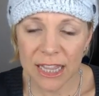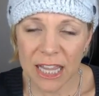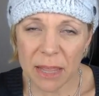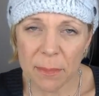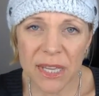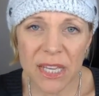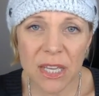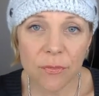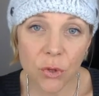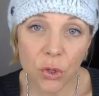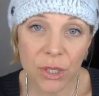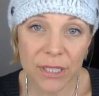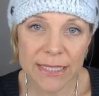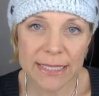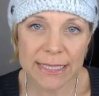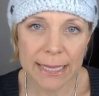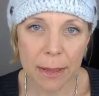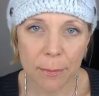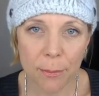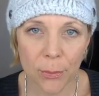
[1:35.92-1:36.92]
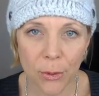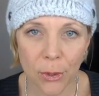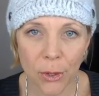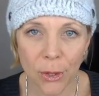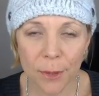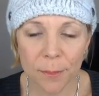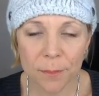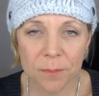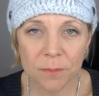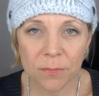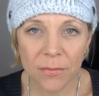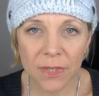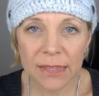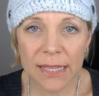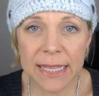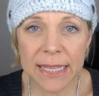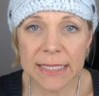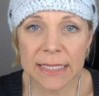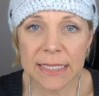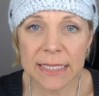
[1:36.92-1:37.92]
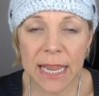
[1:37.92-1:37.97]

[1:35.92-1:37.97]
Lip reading: Let me give you an example. Let's